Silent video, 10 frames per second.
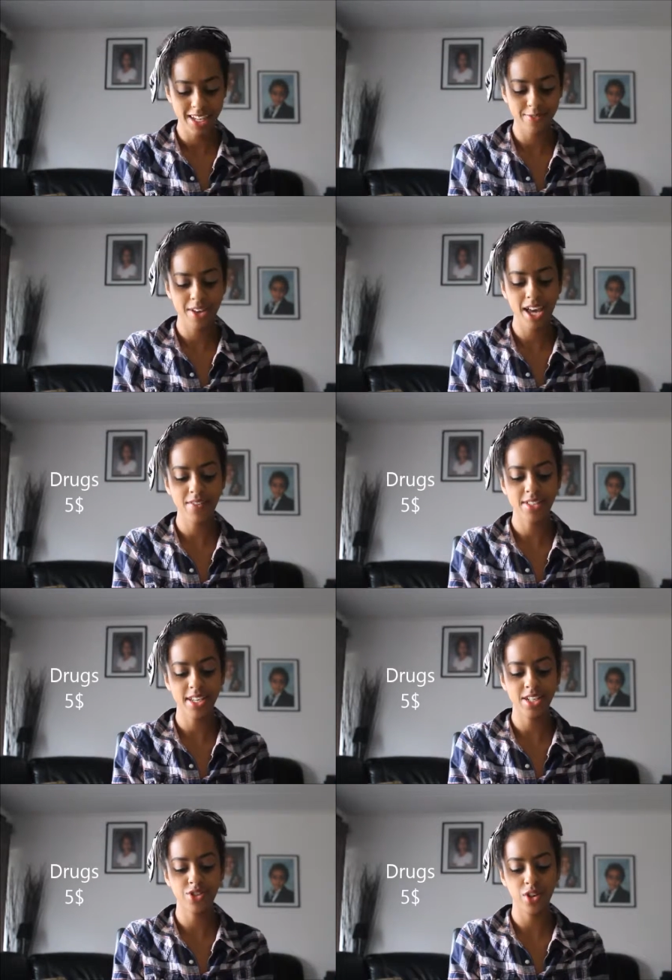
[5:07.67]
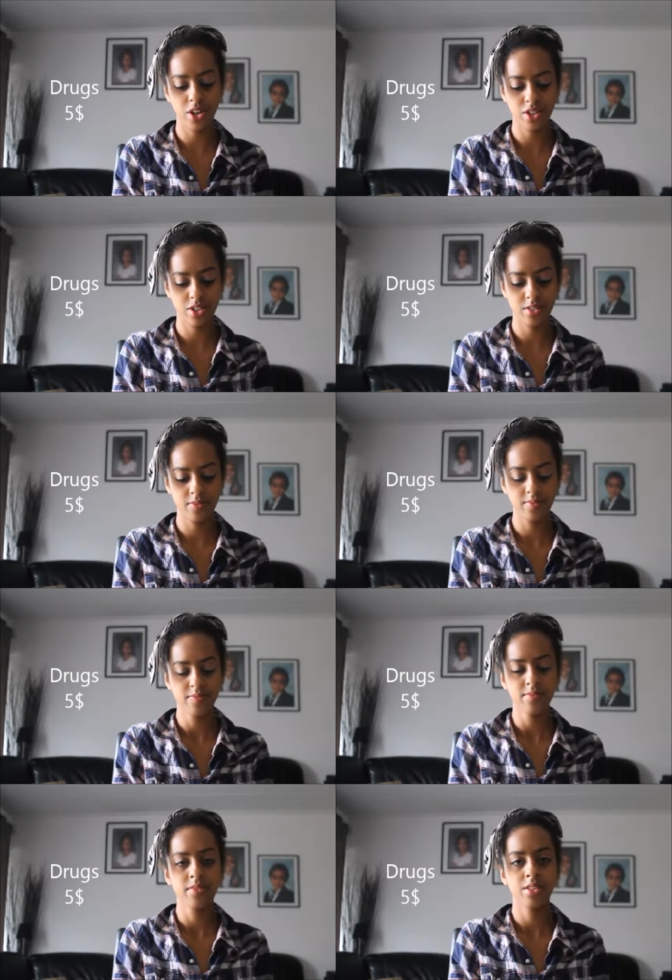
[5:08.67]
If you ever taken drugs,
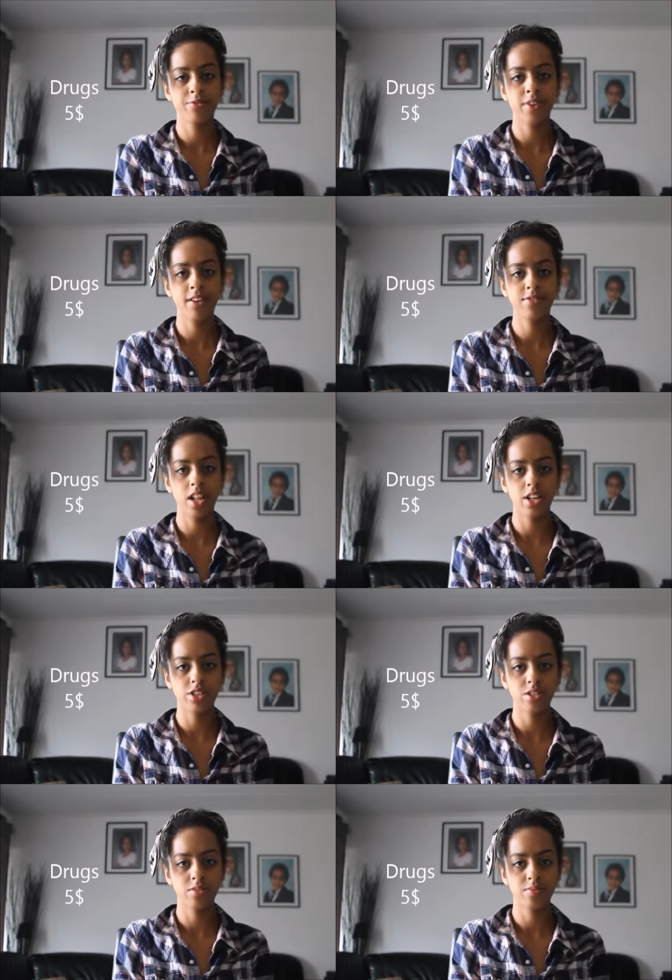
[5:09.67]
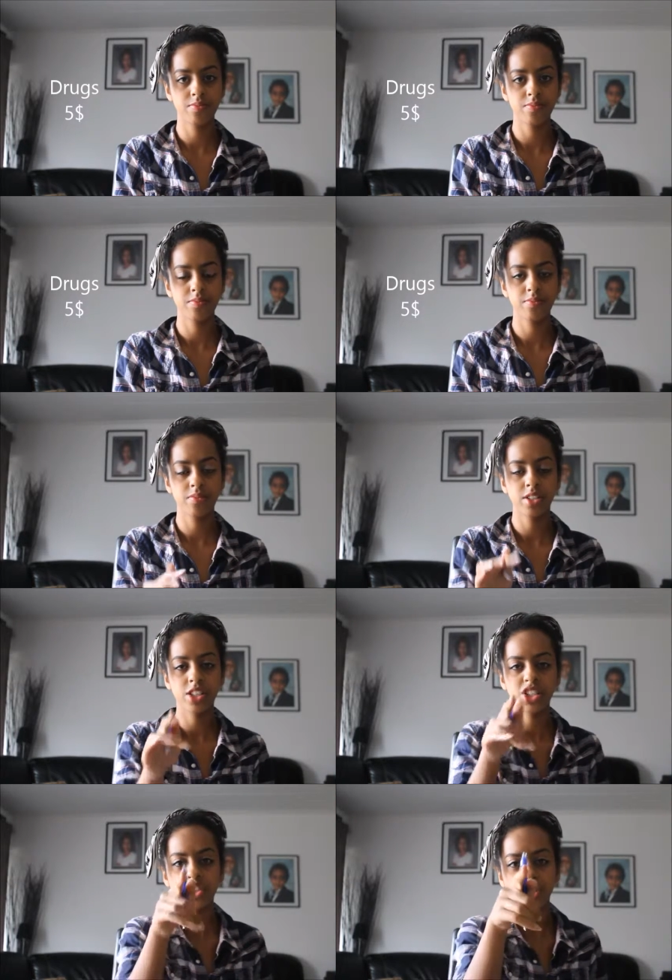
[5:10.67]
five dollars.
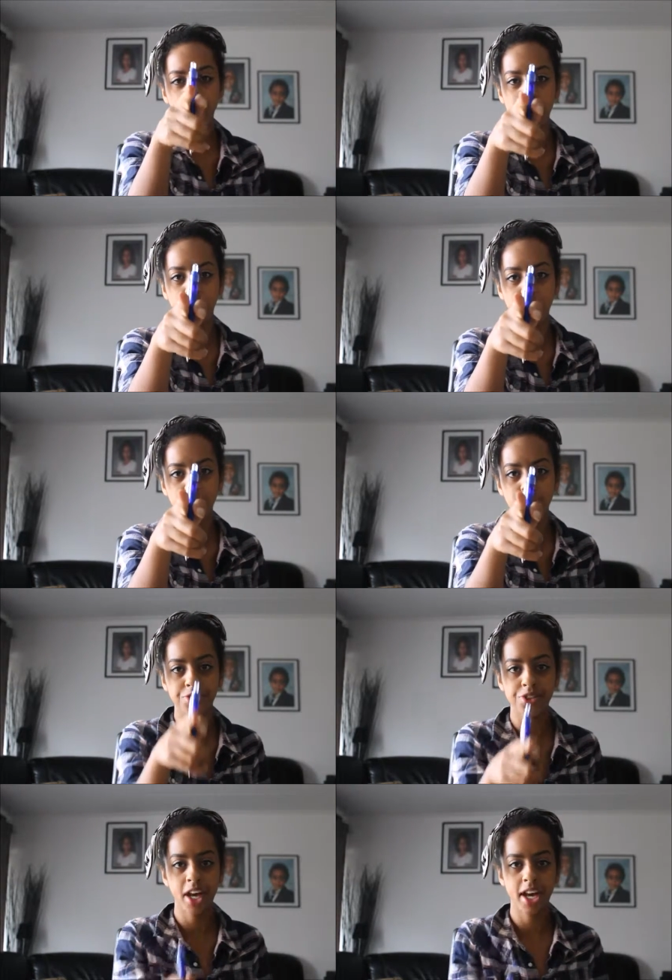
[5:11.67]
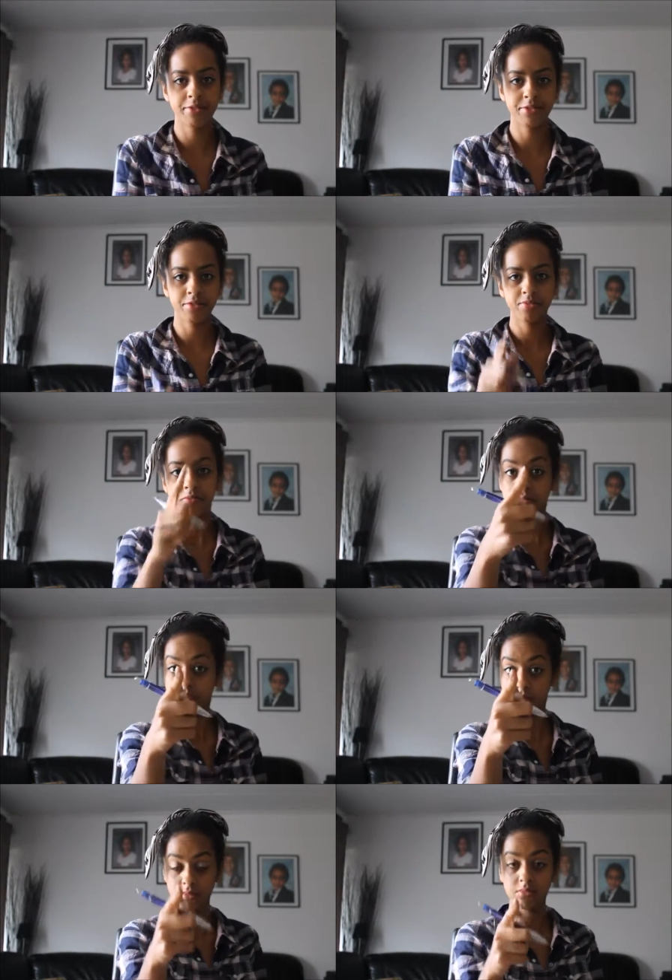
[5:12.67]
Shame on you if you have.
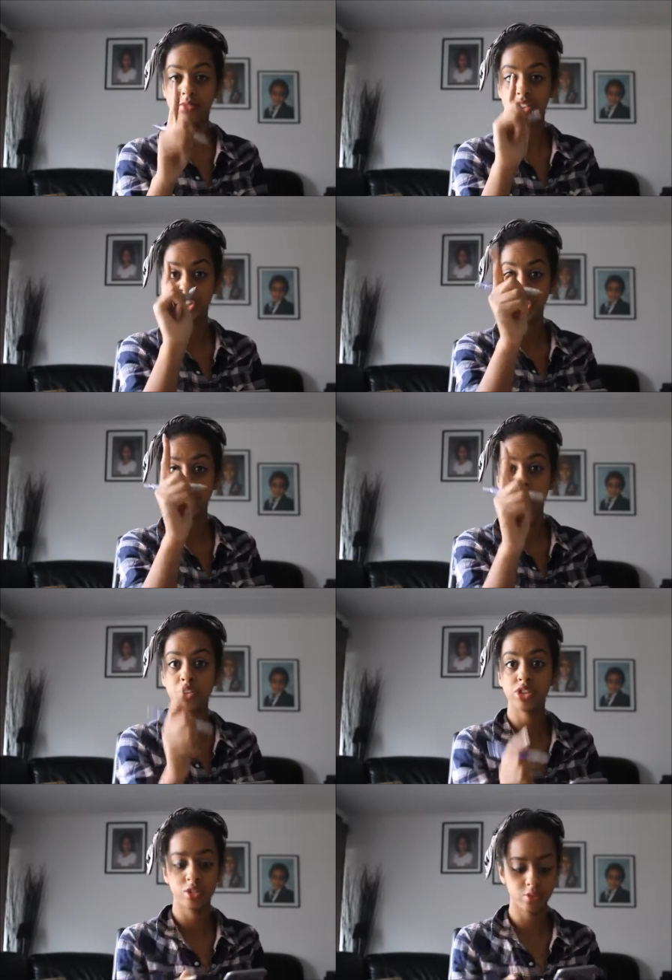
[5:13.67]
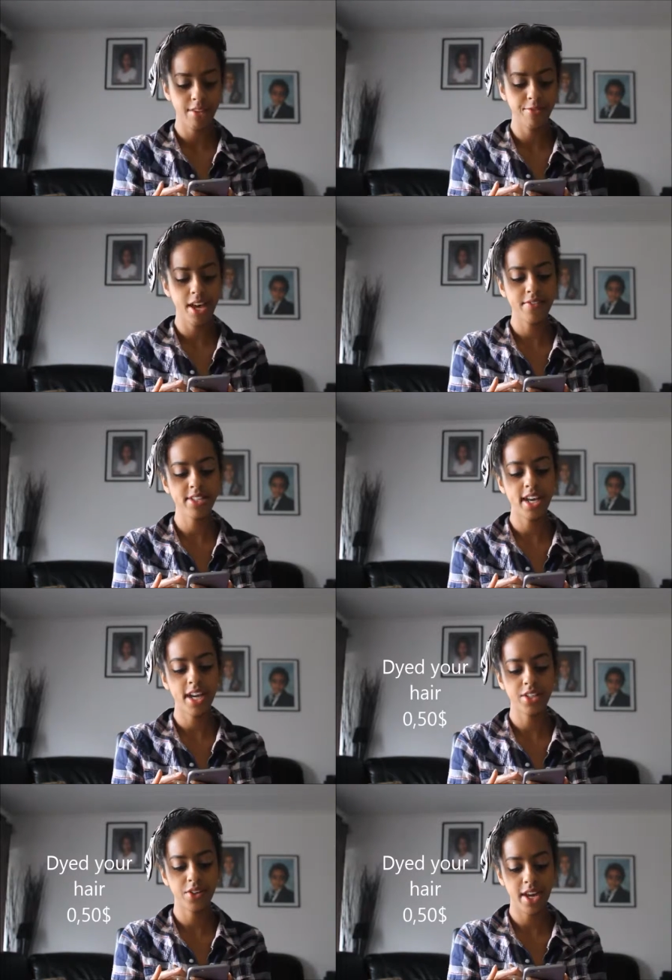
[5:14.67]
Shame on you. If you ever
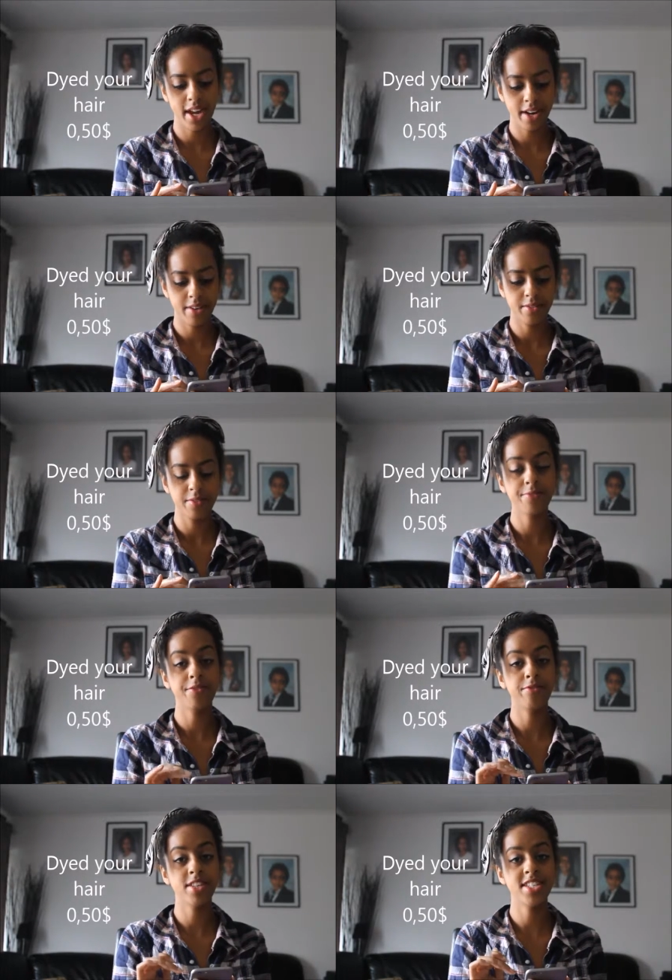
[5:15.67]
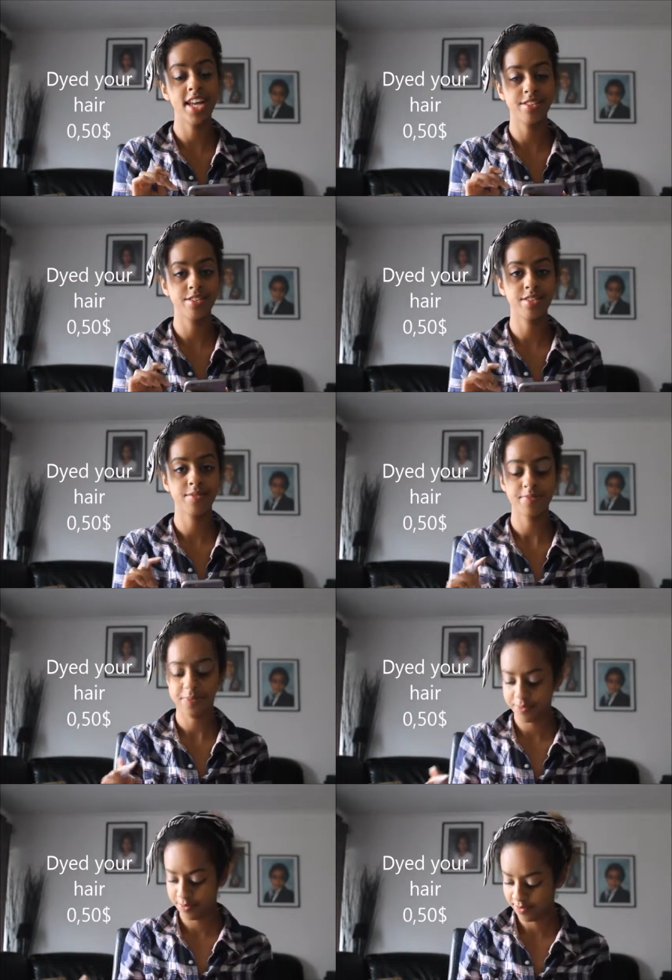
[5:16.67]
dyed your hair, fifty cents.
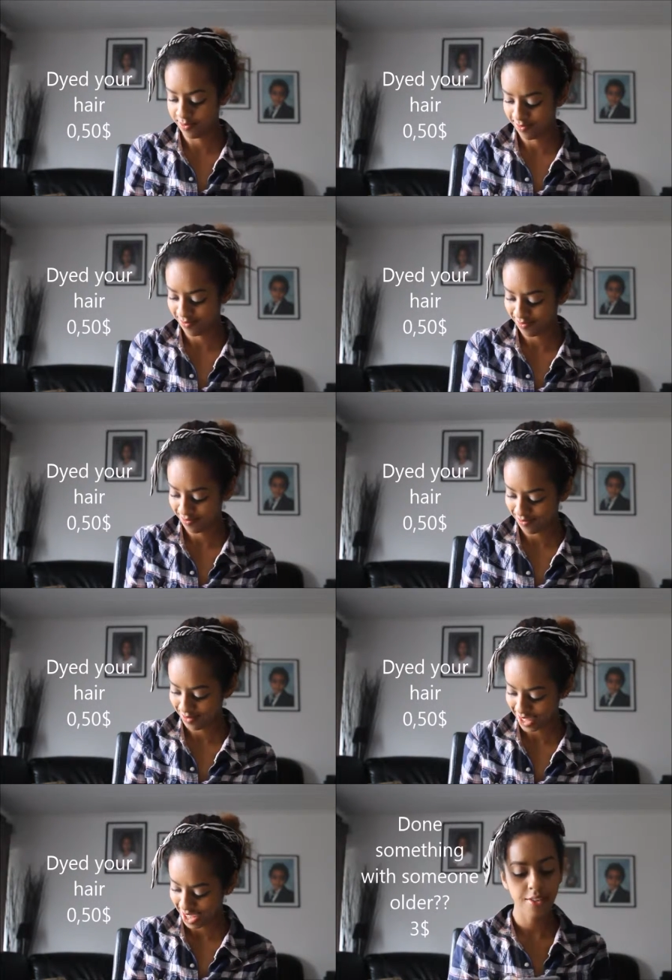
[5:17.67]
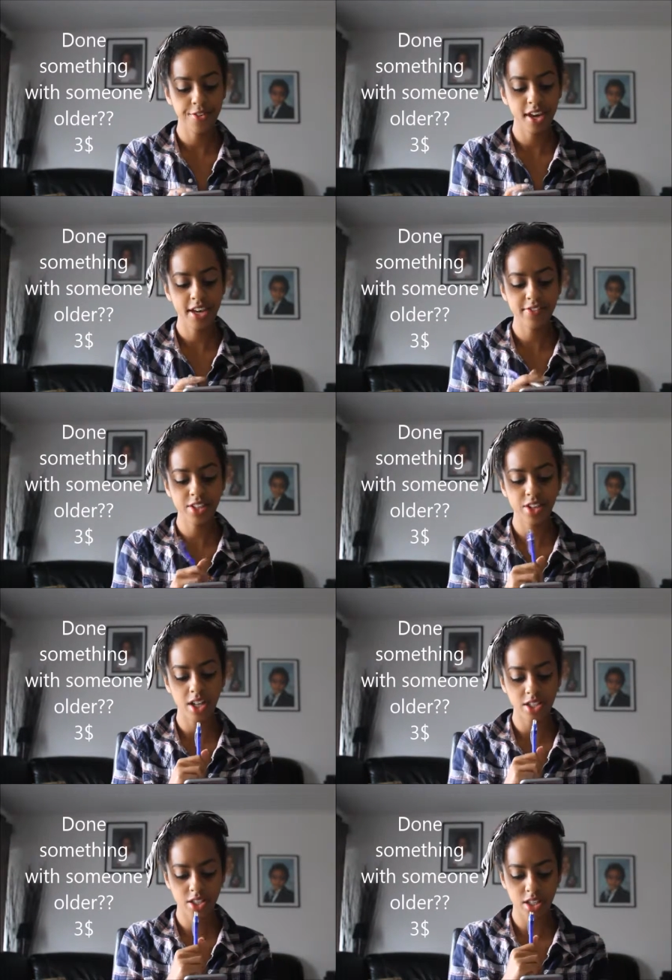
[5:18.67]
if you ever
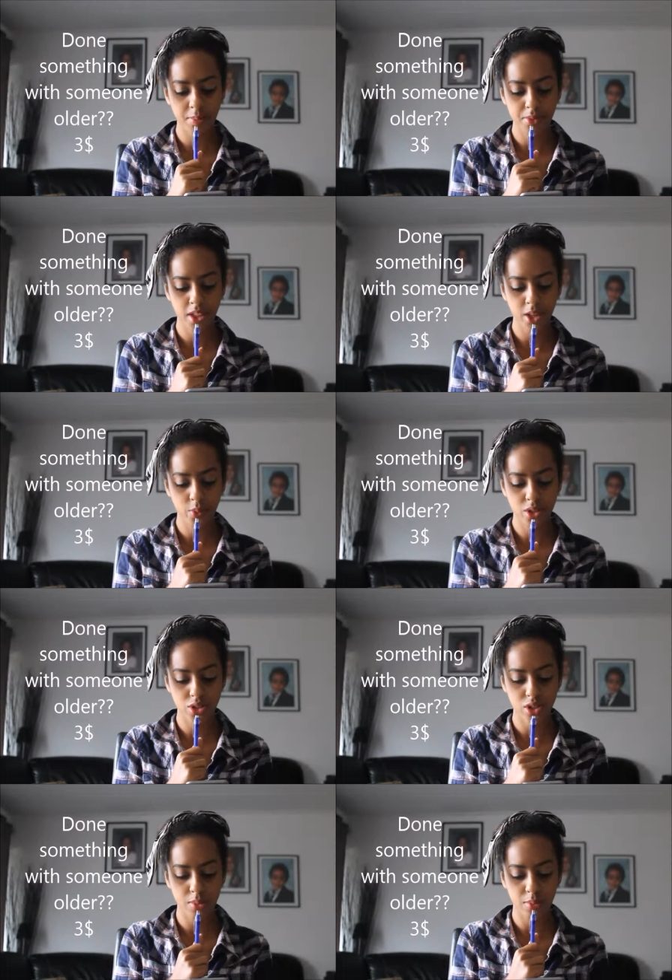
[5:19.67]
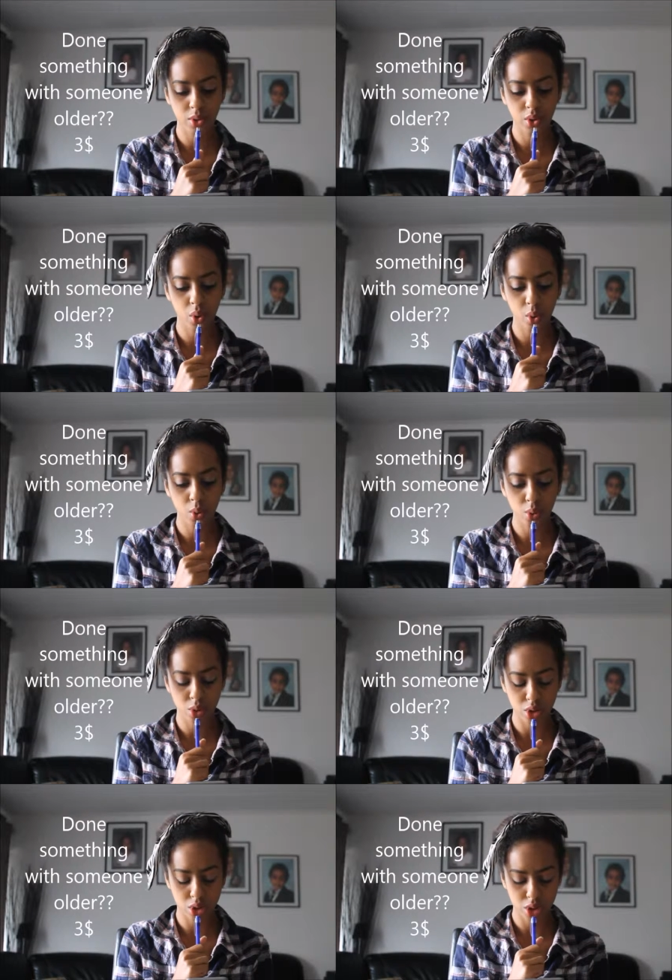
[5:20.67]
done something with someone
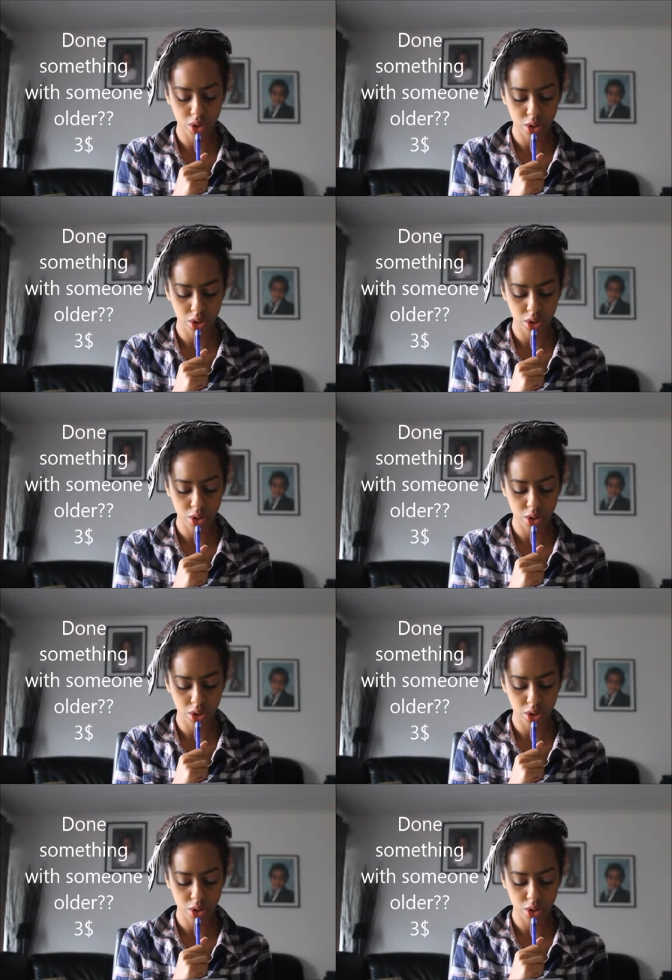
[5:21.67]
older.